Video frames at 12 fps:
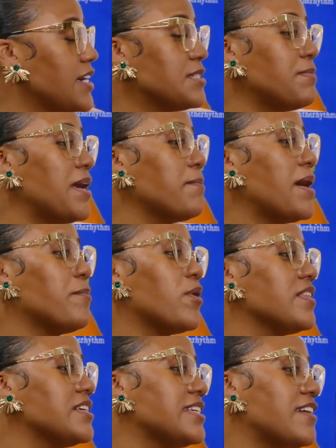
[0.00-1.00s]
Because me and my
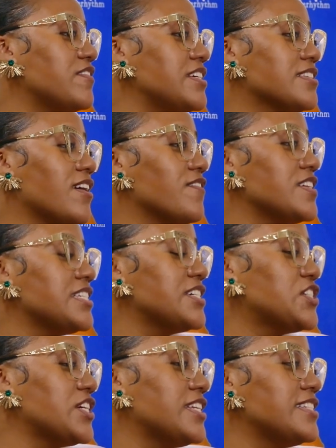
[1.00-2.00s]
brothers have these
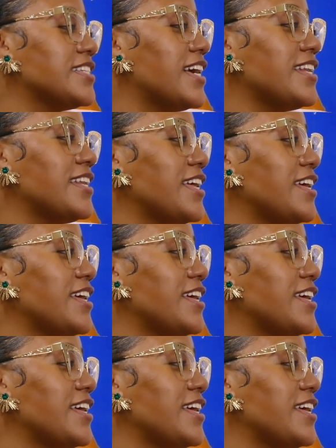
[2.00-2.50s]
conversations, and